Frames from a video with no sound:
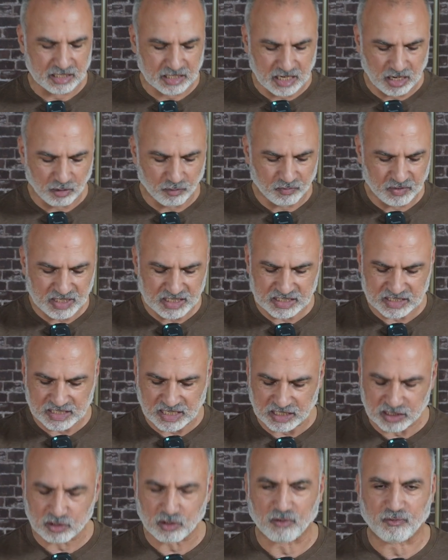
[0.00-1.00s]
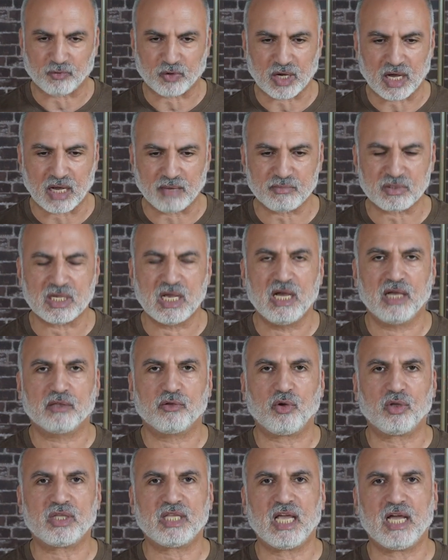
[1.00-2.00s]
Now, these sets of RAMs
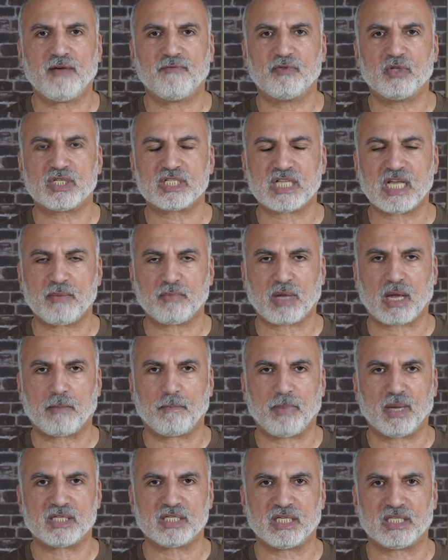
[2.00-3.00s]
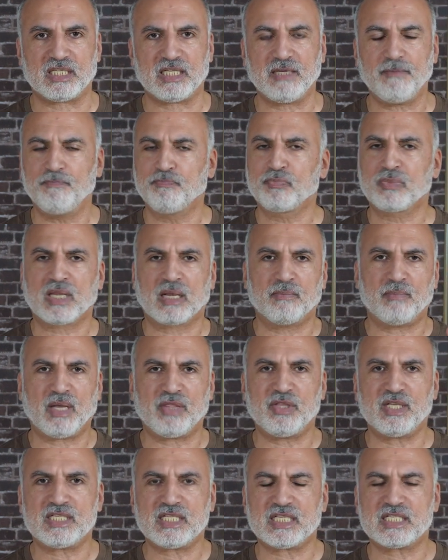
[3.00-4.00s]
don't have the same capacity,
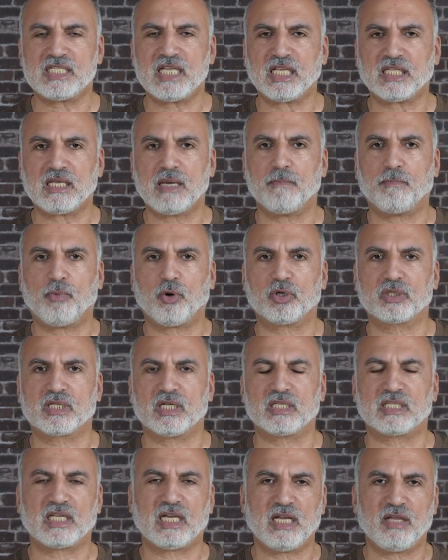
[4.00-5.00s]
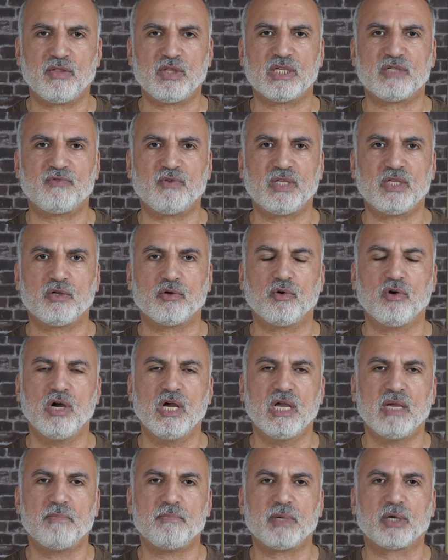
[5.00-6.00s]
but this is not important in this video
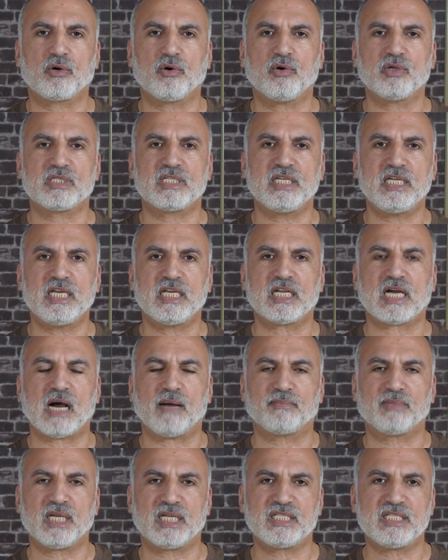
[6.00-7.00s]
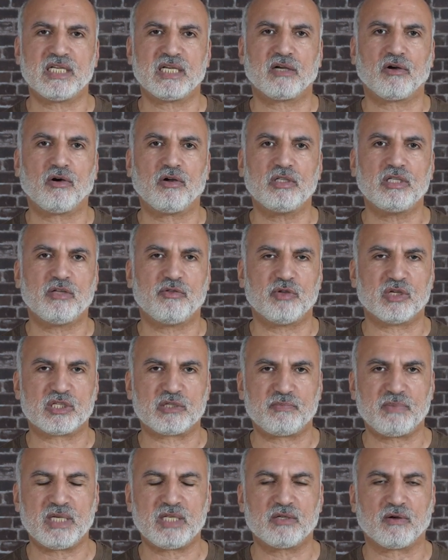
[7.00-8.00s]
because here I'm testing only the
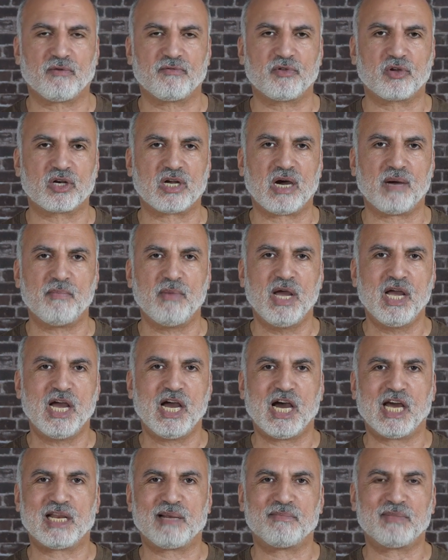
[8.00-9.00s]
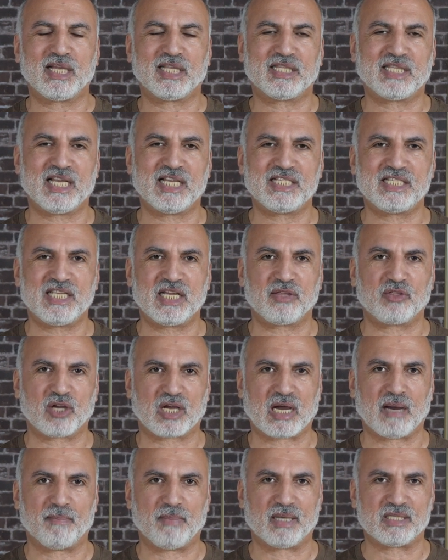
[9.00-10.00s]
speed of the RAM and I'm not testing
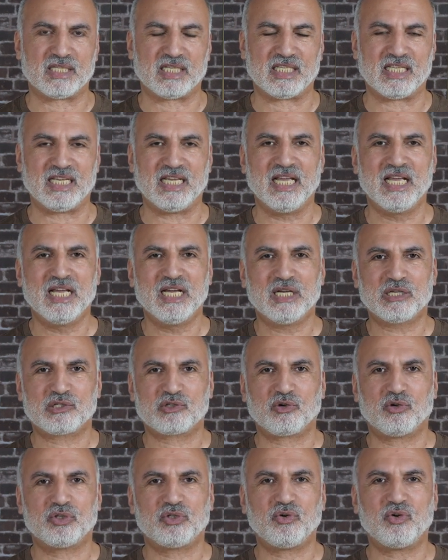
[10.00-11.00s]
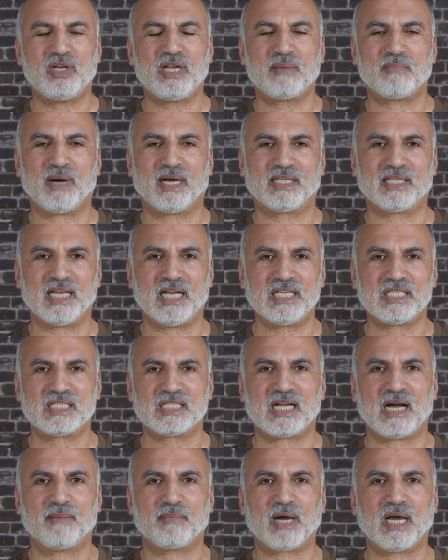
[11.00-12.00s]
the capacity. So during my
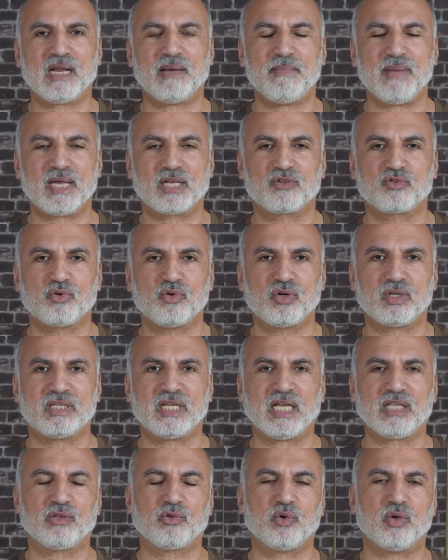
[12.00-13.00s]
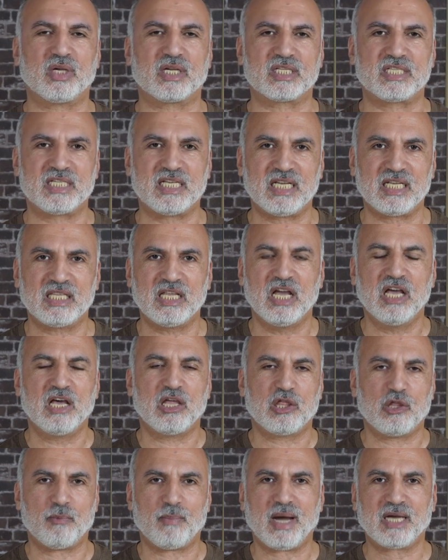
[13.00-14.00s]
test, I'm gonna make sure not to exceed
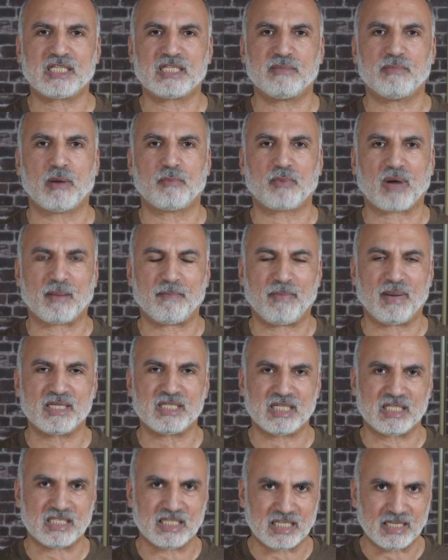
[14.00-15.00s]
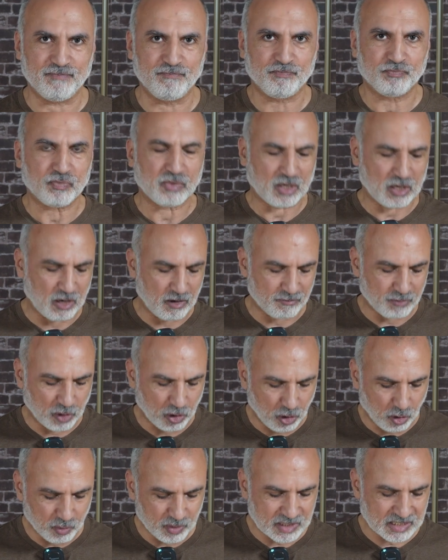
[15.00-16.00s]
the maximum capacity of
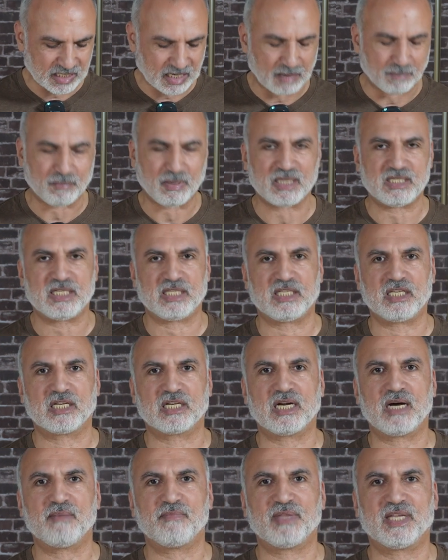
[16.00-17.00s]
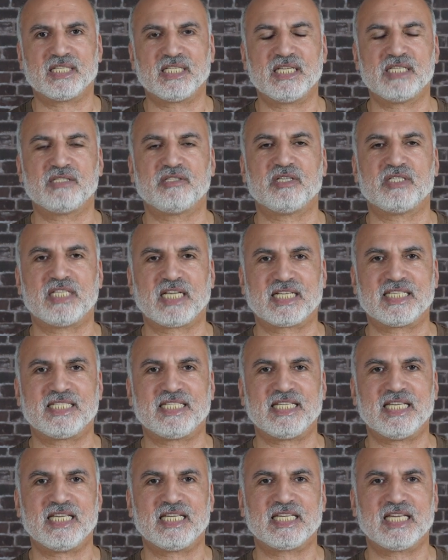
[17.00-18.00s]
the lowest capacity RAM, that is the
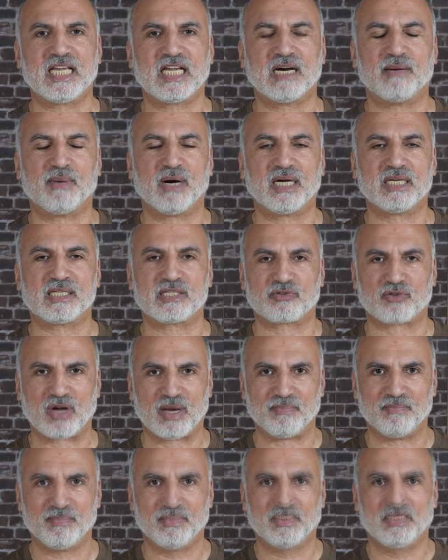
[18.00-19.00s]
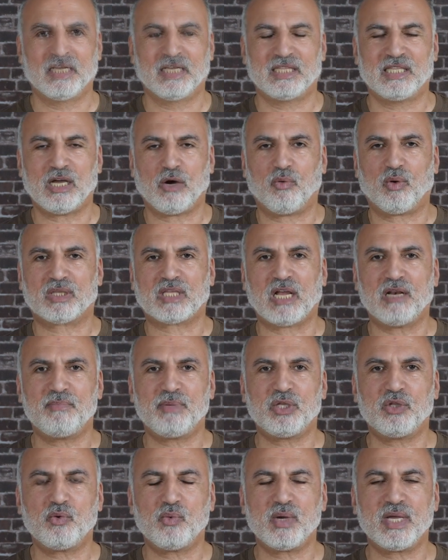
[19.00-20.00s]
16 gigabytes RAM. Now, what I'll
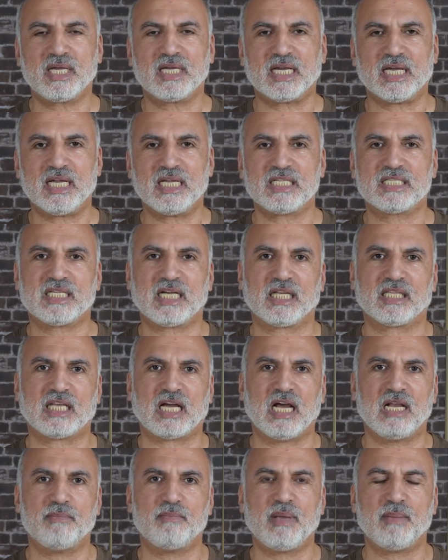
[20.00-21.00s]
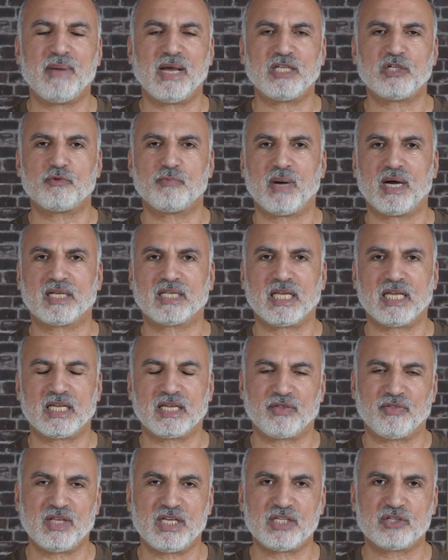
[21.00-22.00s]
be doing is that I'll be
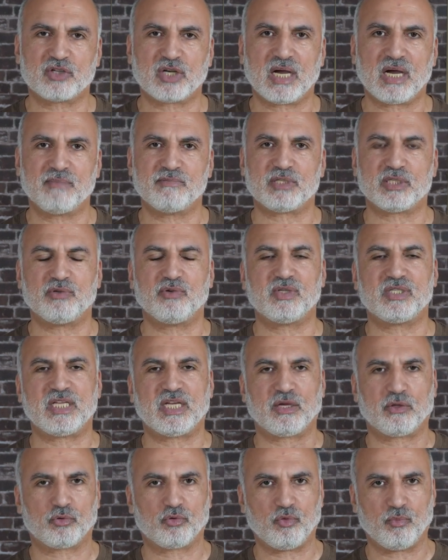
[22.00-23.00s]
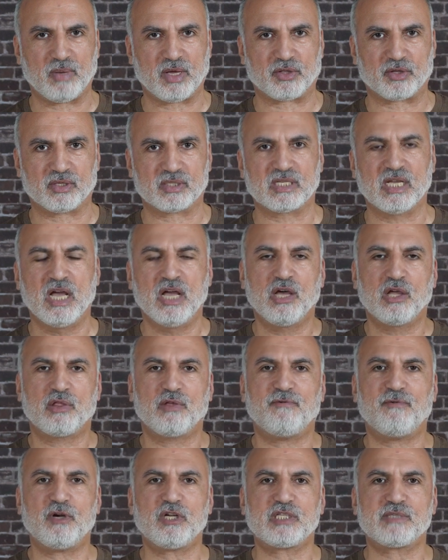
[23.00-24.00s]
benchmarking these RAMs using two methods.
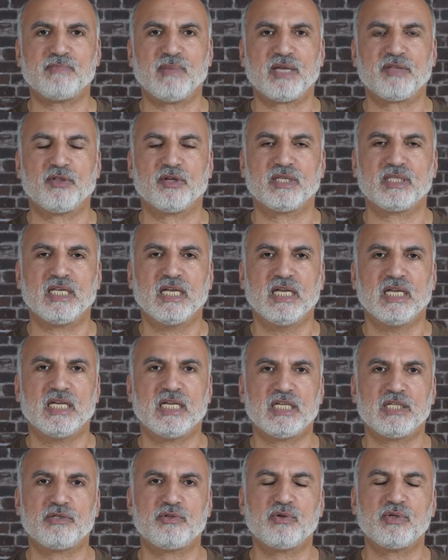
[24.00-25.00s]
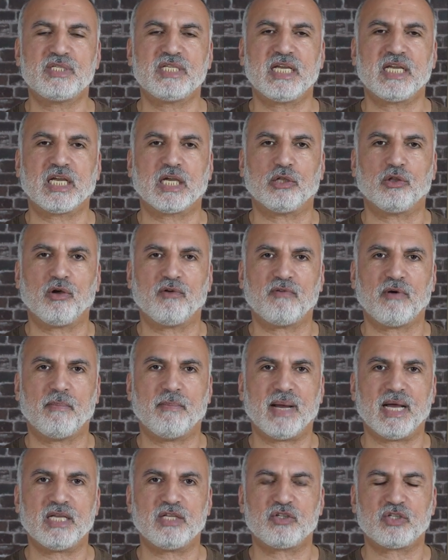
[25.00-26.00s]
The first method is using
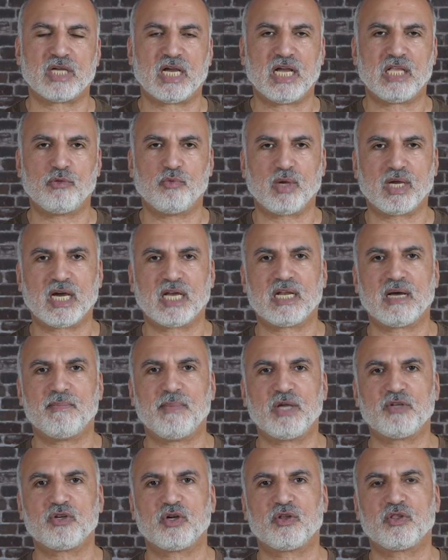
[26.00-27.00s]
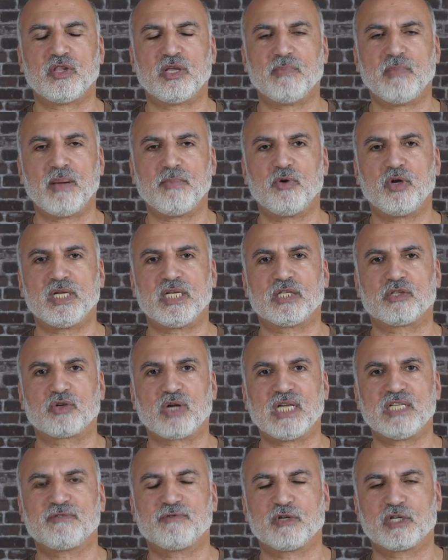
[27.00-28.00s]
NovaBench, and we're gonna measure the memory
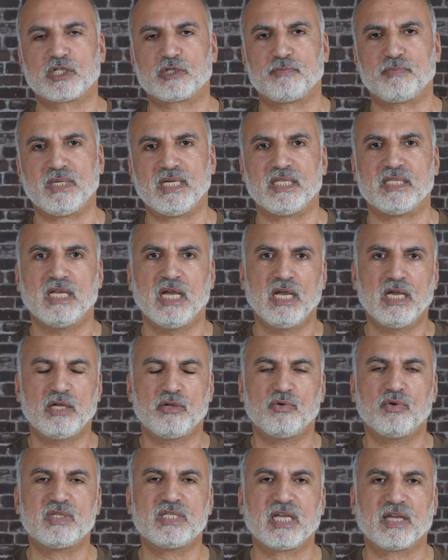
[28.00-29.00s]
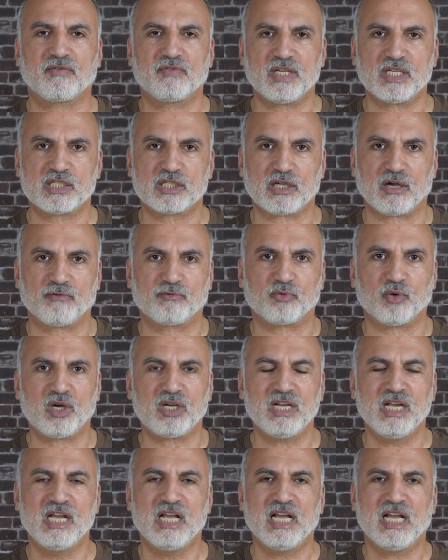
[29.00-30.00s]
transfer speed using this
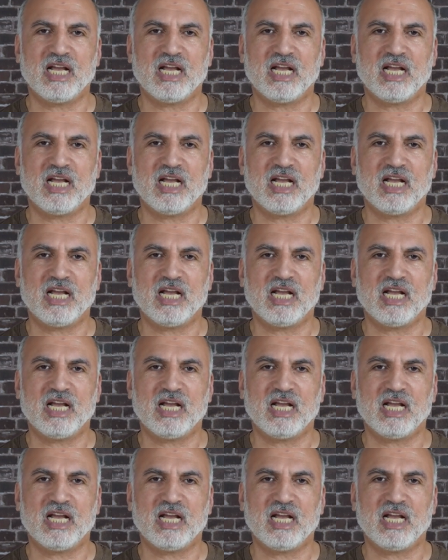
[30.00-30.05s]
software.